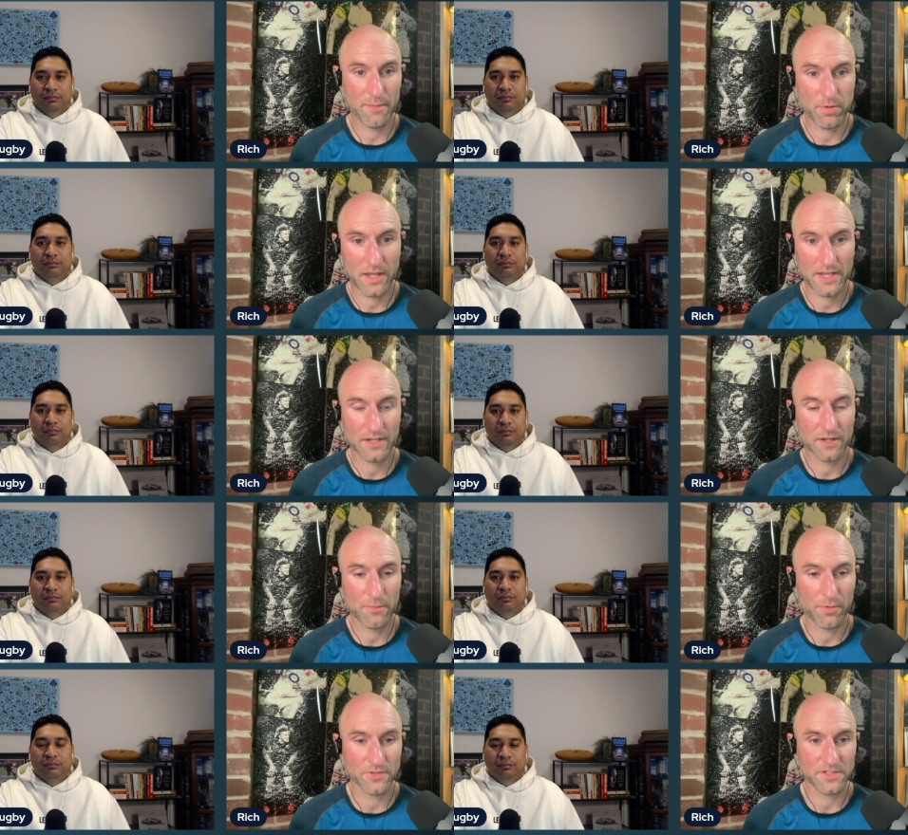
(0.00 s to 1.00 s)
Speaker 1: playing a
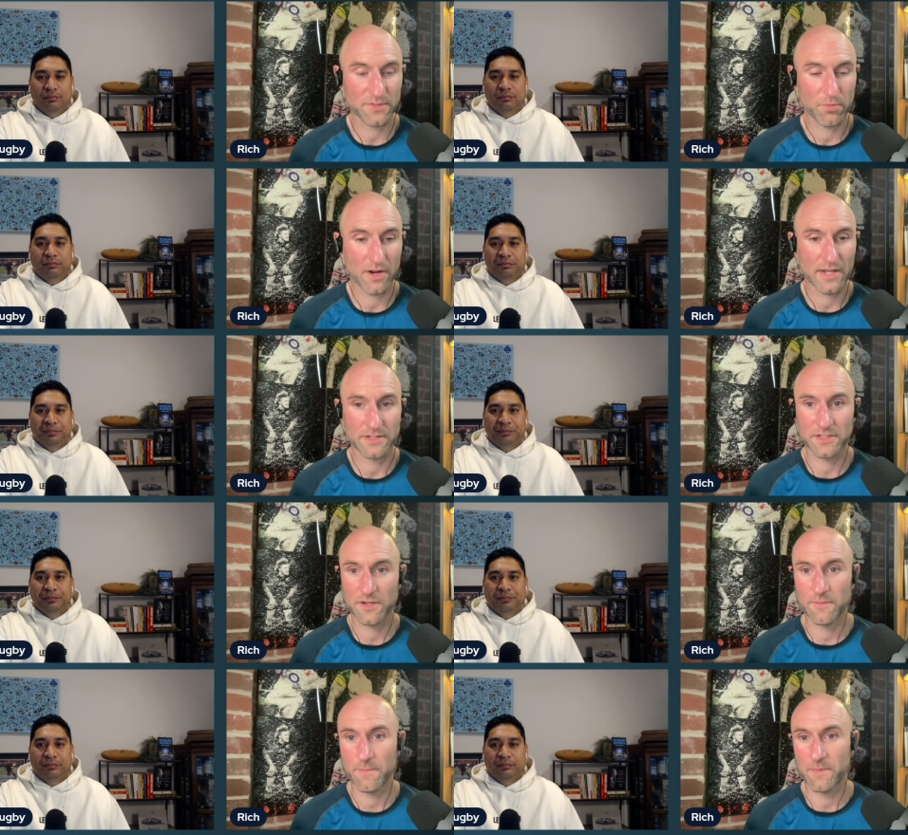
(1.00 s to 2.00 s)
positive brand.
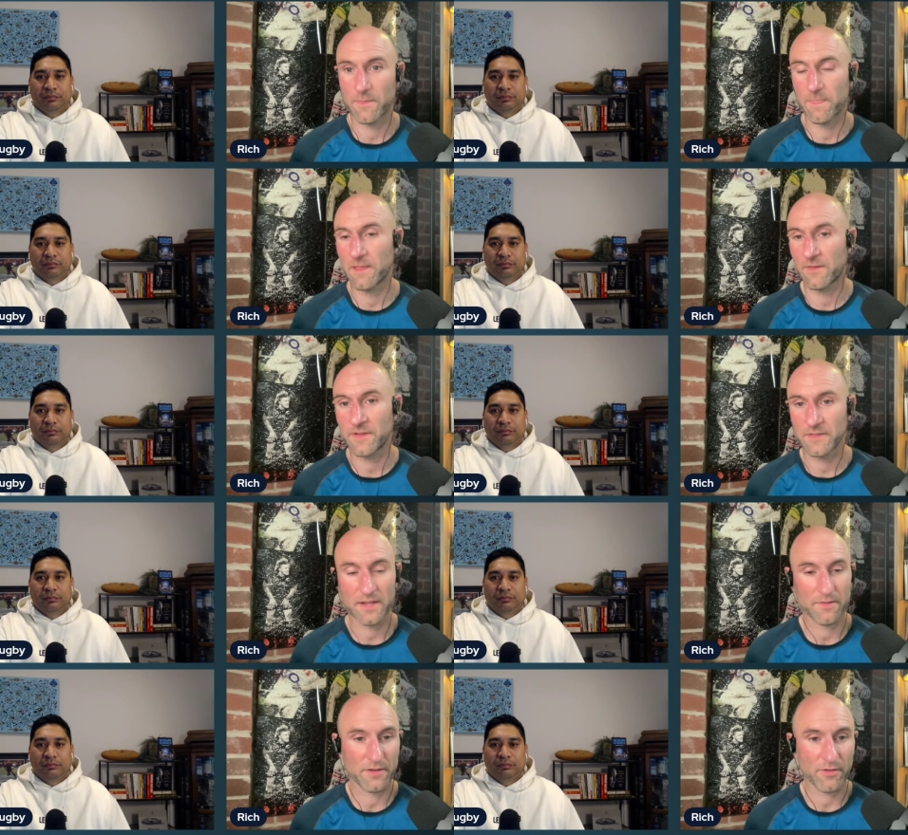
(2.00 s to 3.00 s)
So I think
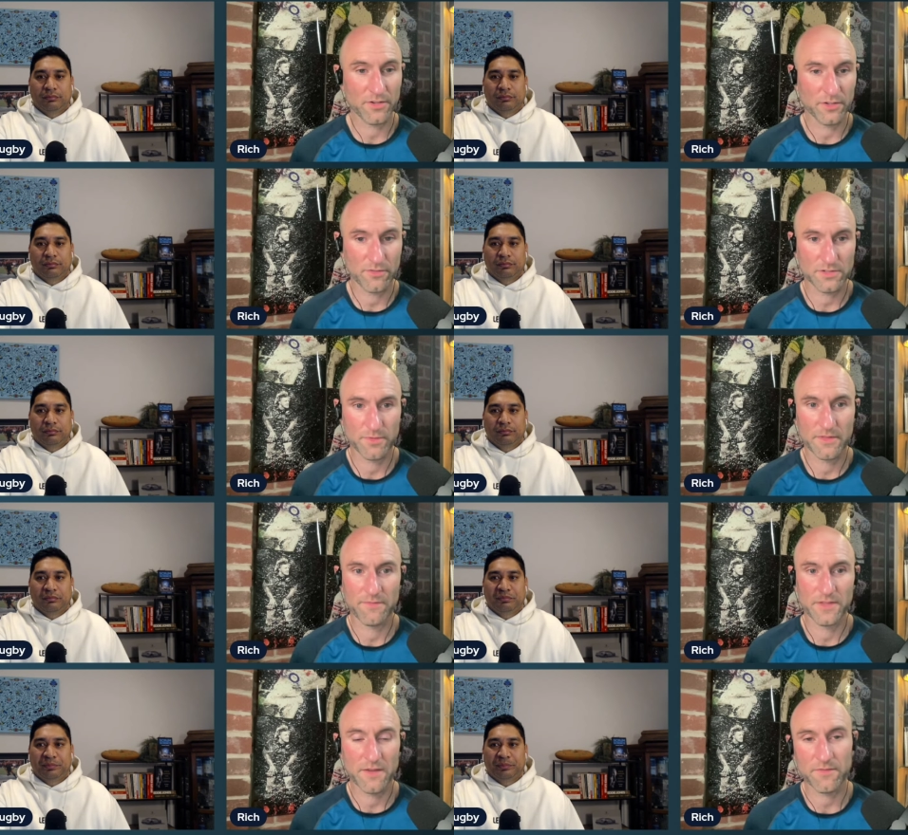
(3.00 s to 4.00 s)
they're they're underdogs, but they've
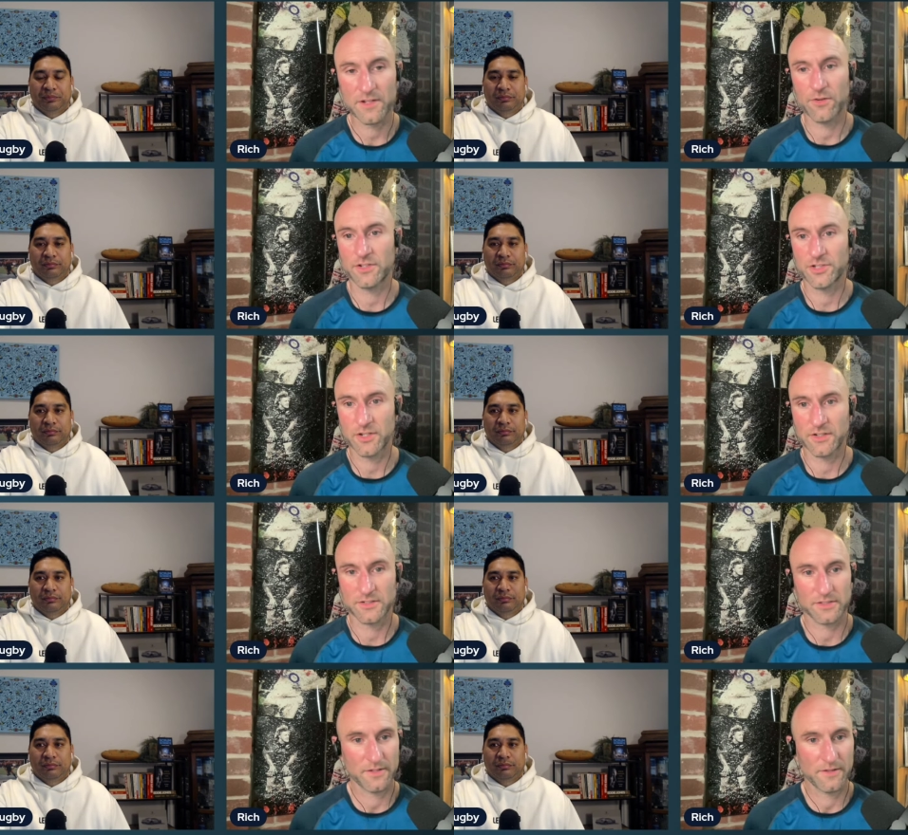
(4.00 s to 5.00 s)
definitely got a
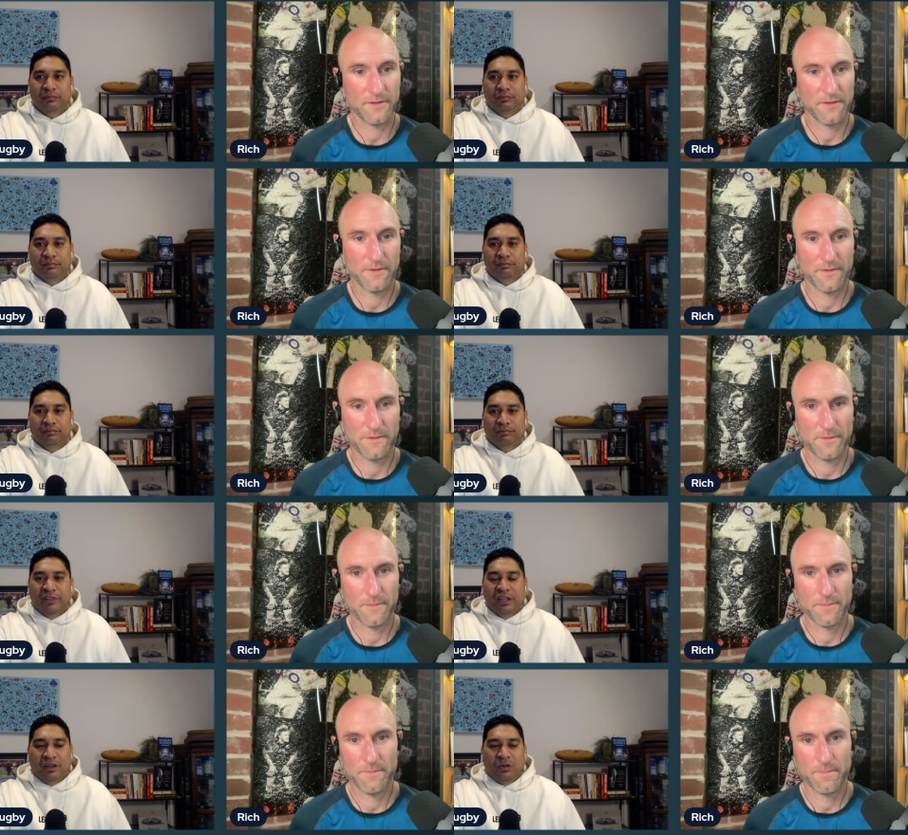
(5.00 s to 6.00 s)
chance.
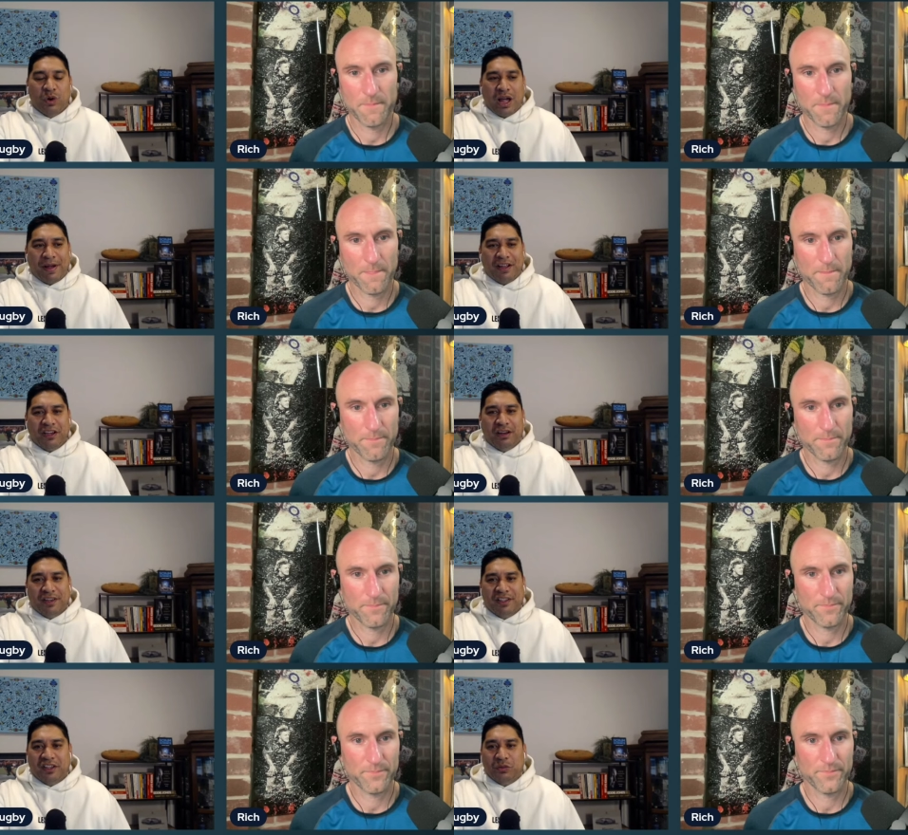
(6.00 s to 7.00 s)
Speaker 2: Well, how about you give
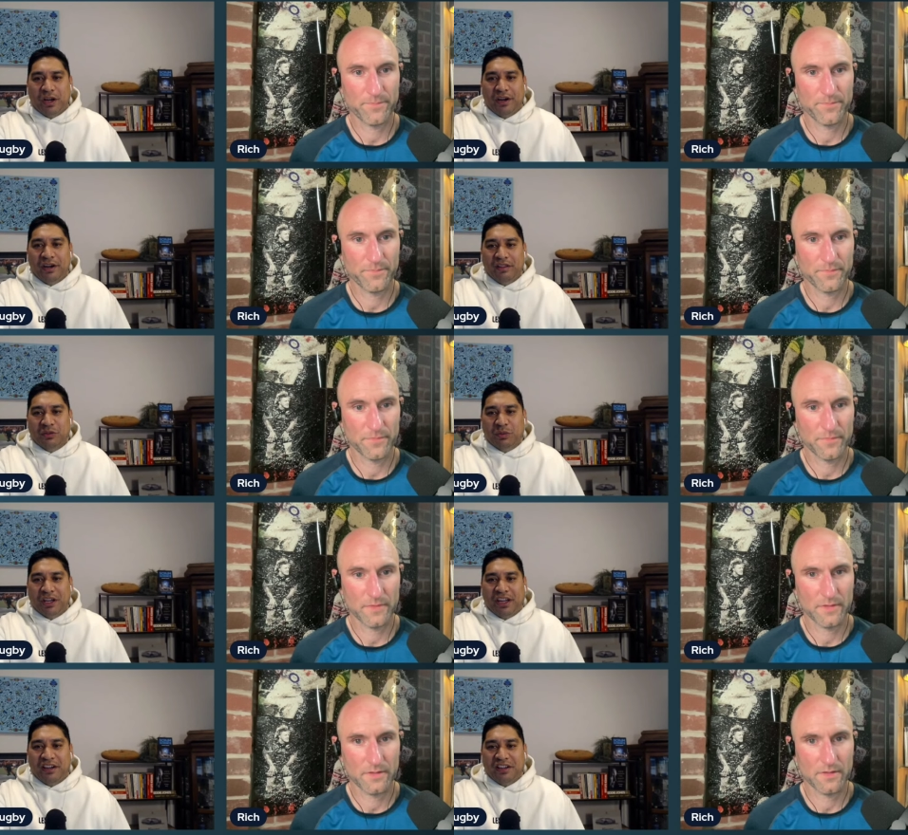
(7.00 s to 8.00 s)
us this one this
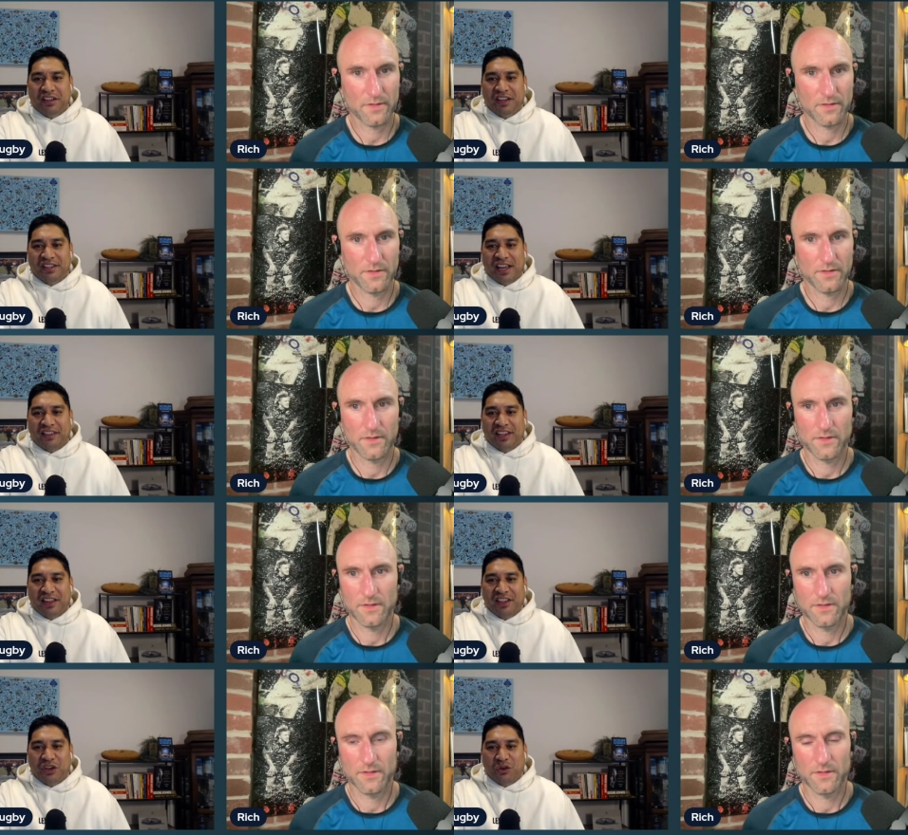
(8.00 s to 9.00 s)
weekend, and you can take the uh,
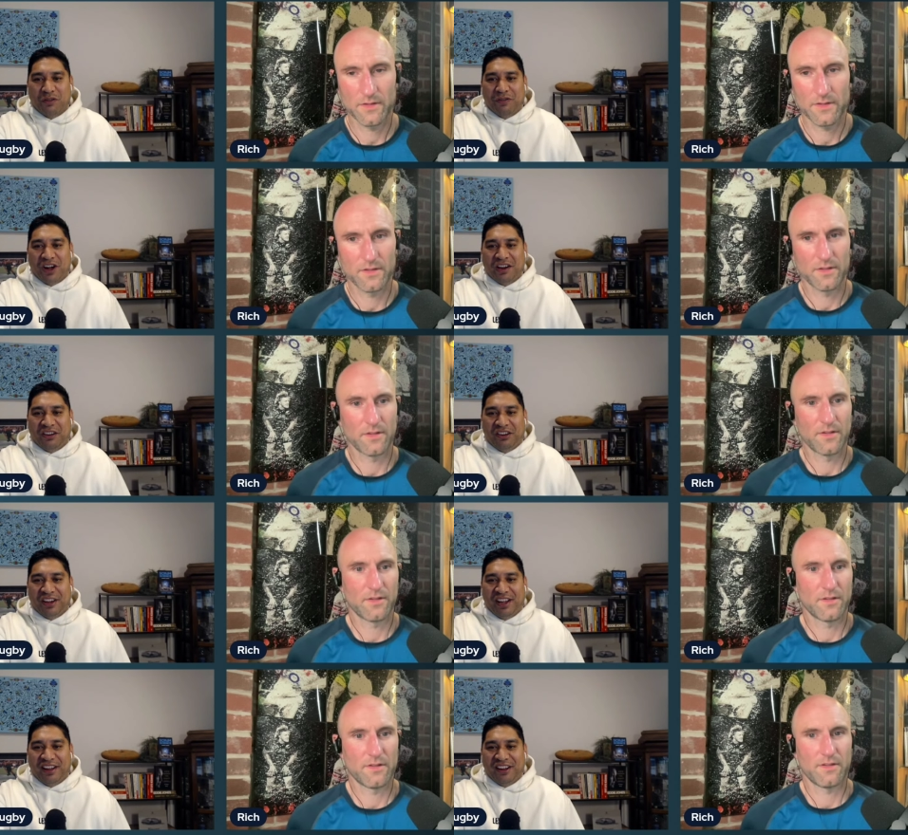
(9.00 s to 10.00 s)
Euro final on
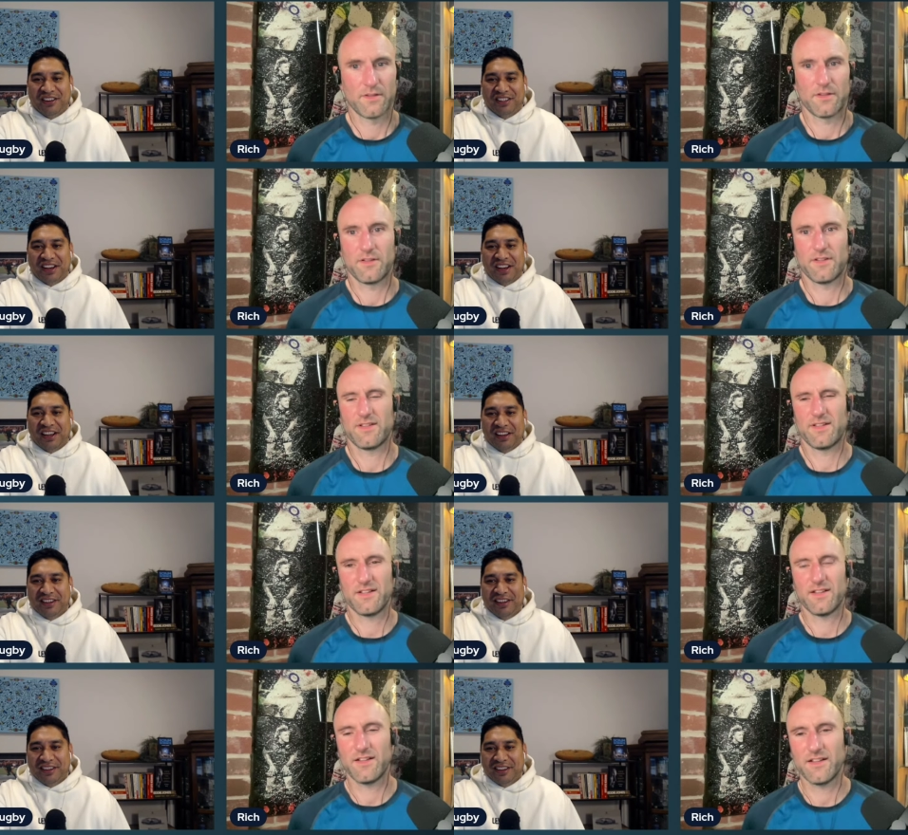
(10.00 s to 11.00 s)
uh, on Sunday,
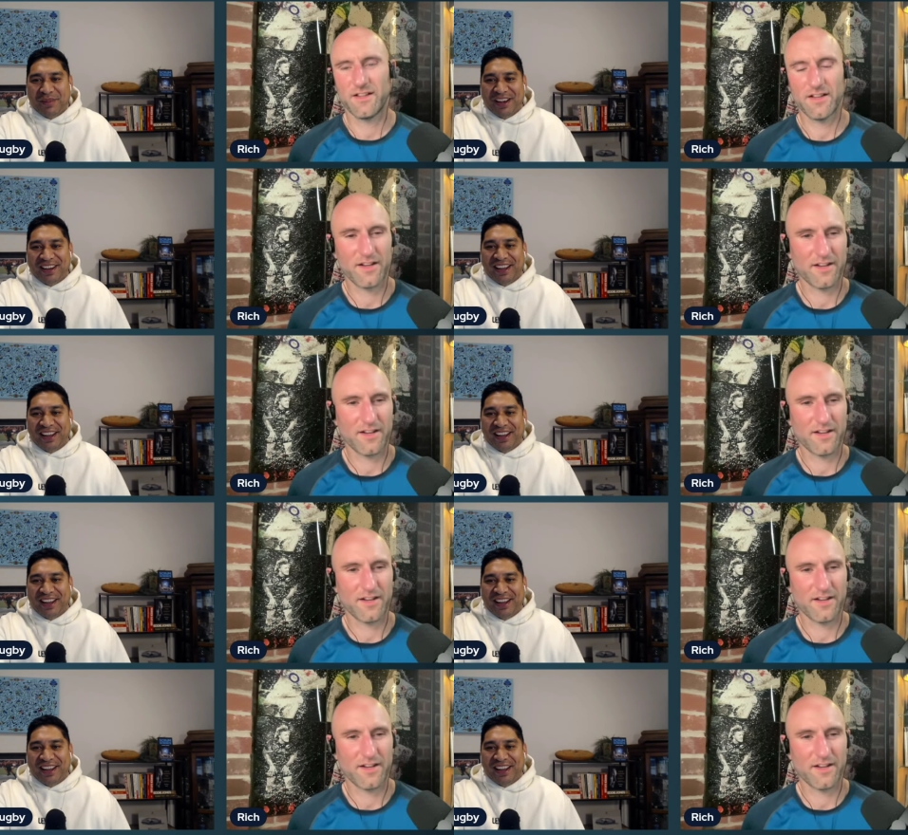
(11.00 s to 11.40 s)
Monday.